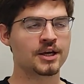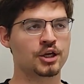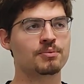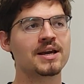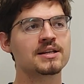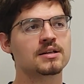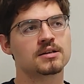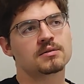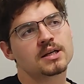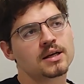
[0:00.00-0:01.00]
You may
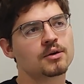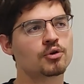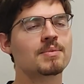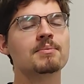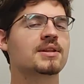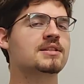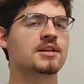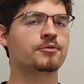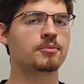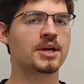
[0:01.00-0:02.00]
remember this
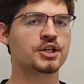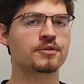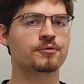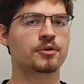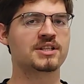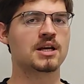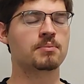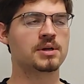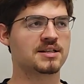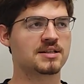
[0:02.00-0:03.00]
information, for
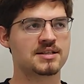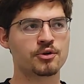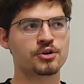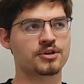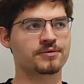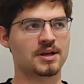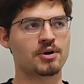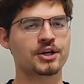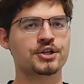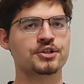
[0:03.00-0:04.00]
example, as a series of
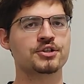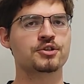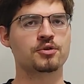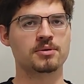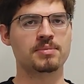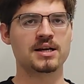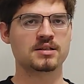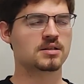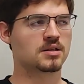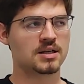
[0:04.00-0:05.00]
directions to the
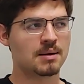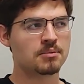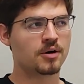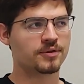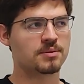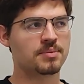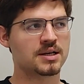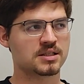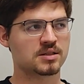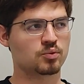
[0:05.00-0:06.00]
bus, the number of the
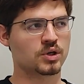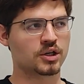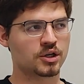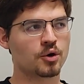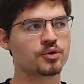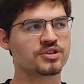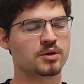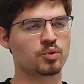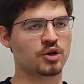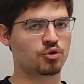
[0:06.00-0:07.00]
bus, when it goes
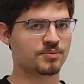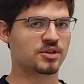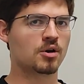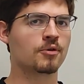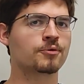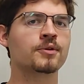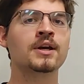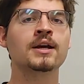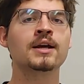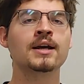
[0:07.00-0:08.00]
and where it drops you off.
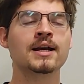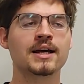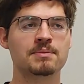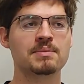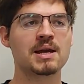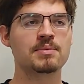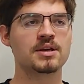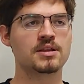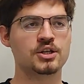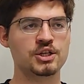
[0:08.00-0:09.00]
It may
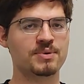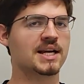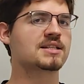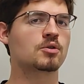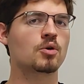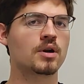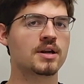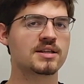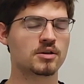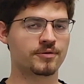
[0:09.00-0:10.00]
be the GPS
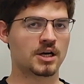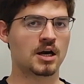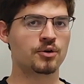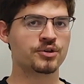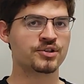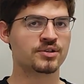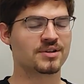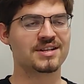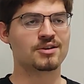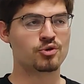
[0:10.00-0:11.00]
coordinates of your house,
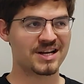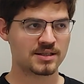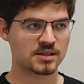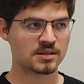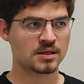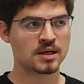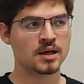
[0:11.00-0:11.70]
the address,